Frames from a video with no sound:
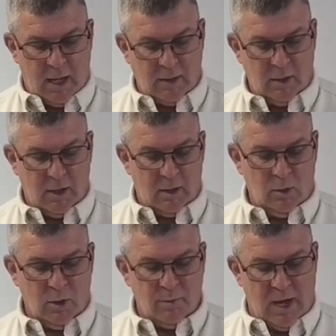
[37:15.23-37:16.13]
And the
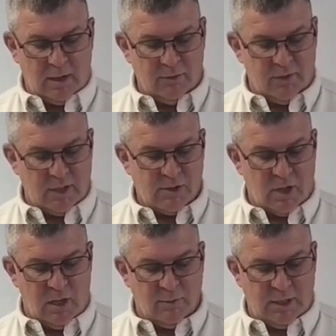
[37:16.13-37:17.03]
Lord magnified
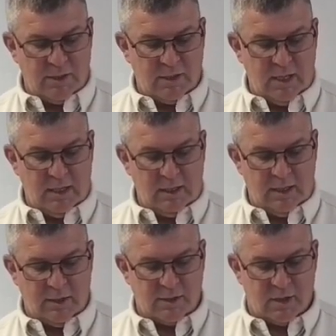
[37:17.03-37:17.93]
Solomon
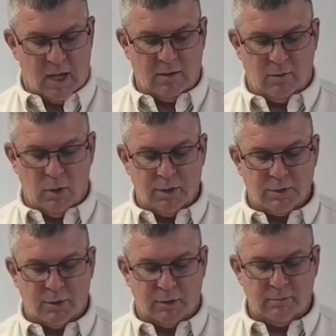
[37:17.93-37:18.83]
exceedingly in the sight of all
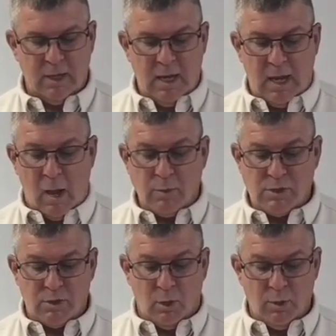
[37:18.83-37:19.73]
Israel, and
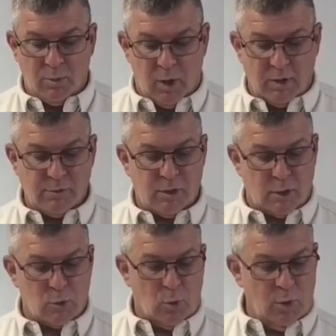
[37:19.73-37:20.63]
bestowed upon him
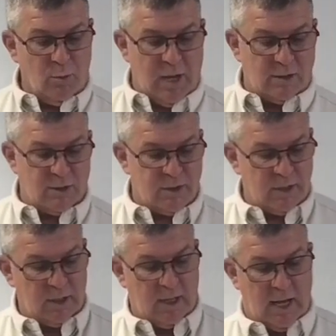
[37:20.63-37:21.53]
such royal
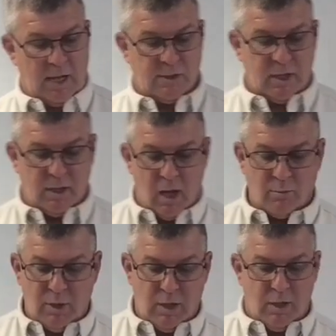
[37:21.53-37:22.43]
majesty as had
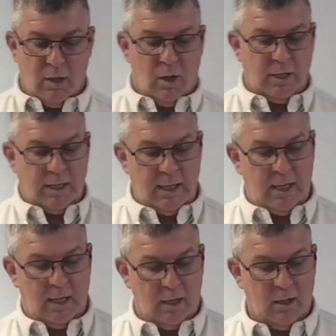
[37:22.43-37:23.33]
not been on any
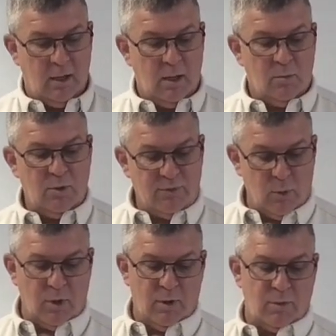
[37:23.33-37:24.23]
king
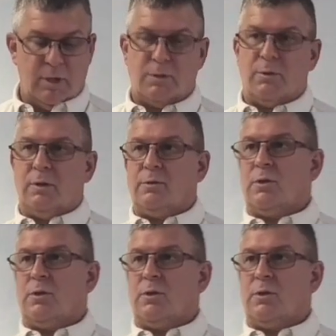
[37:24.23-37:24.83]
before him in Israel.